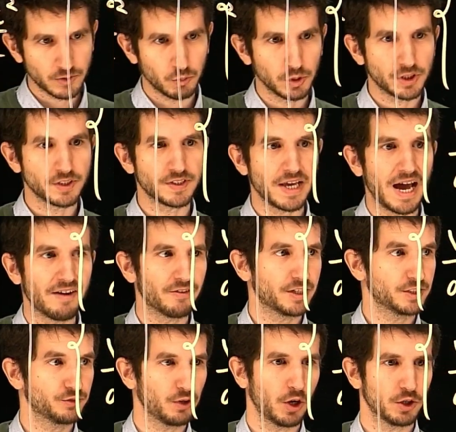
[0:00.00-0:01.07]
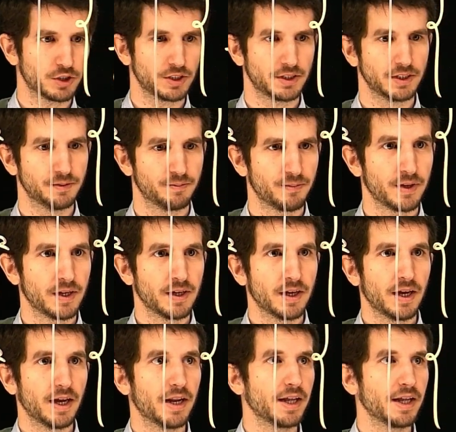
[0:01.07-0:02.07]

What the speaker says: what is the average velocity? And